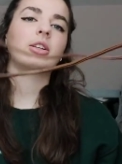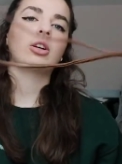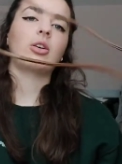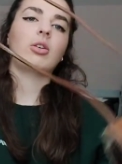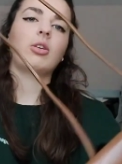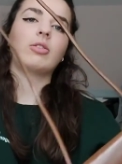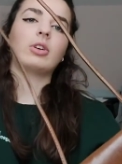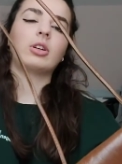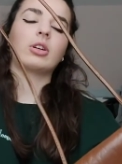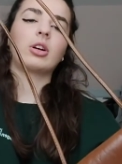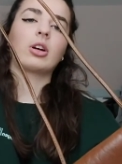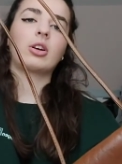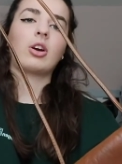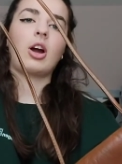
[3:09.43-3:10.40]
go over
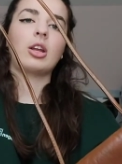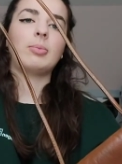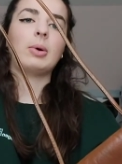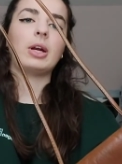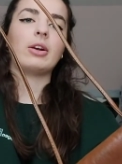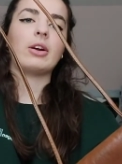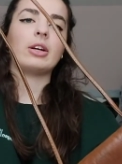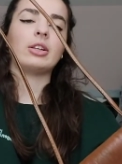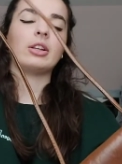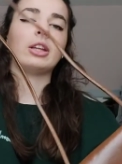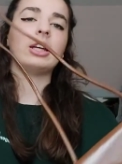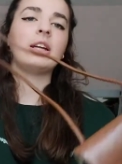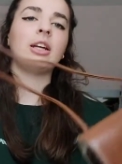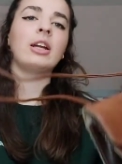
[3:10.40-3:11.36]
across by your
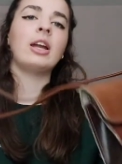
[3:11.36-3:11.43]
anything.